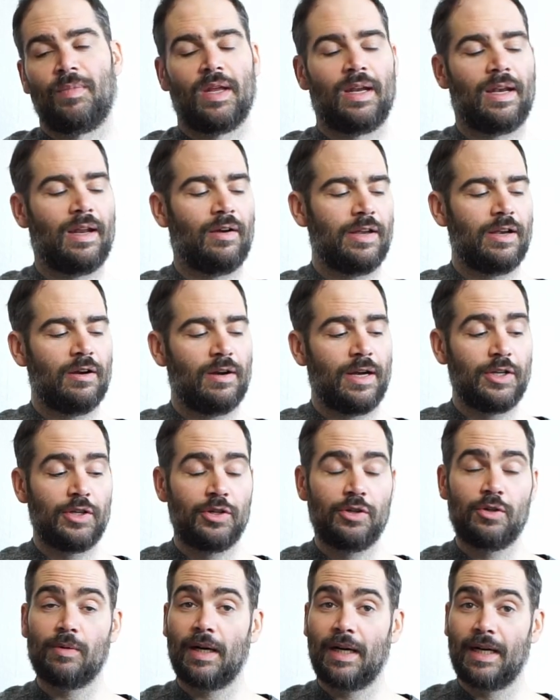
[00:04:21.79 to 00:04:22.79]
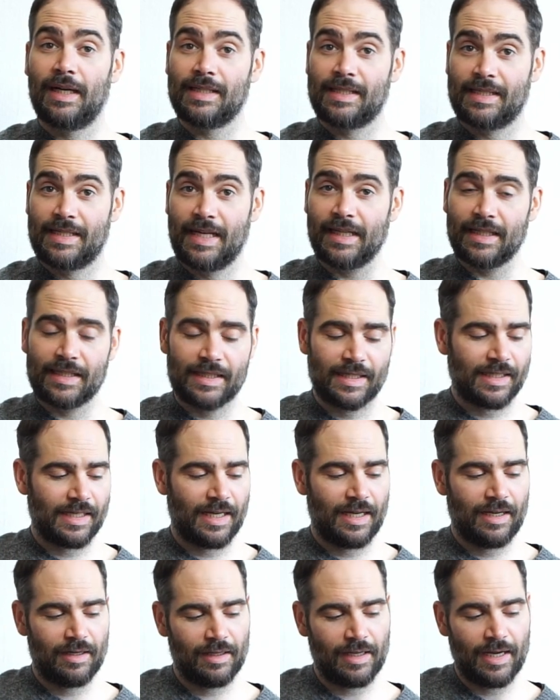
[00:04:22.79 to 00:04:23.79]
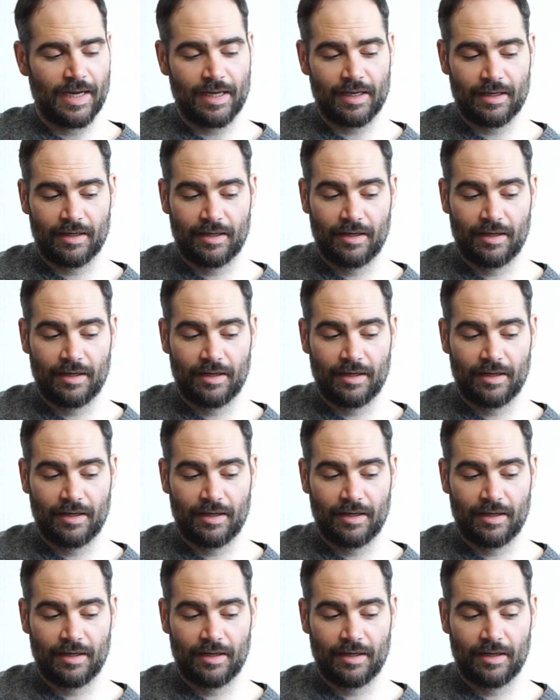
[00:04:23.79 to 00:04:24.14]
Now here I do sixths and like,